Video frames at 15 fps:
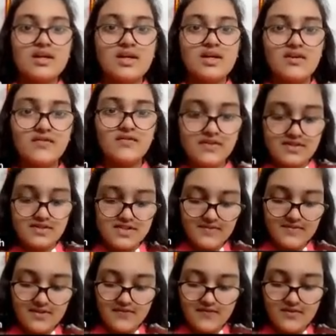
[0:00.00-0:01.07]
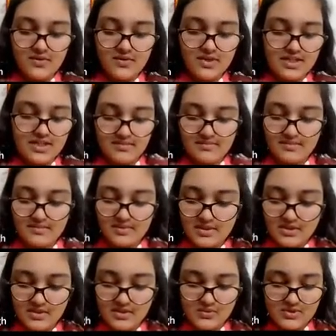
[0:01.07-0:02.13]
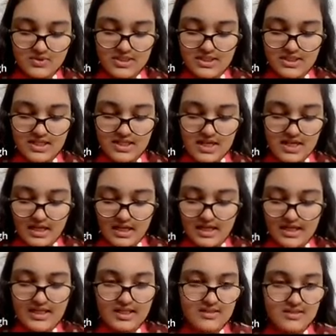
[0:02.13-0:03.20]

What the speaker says: Now first we'll float them to the right.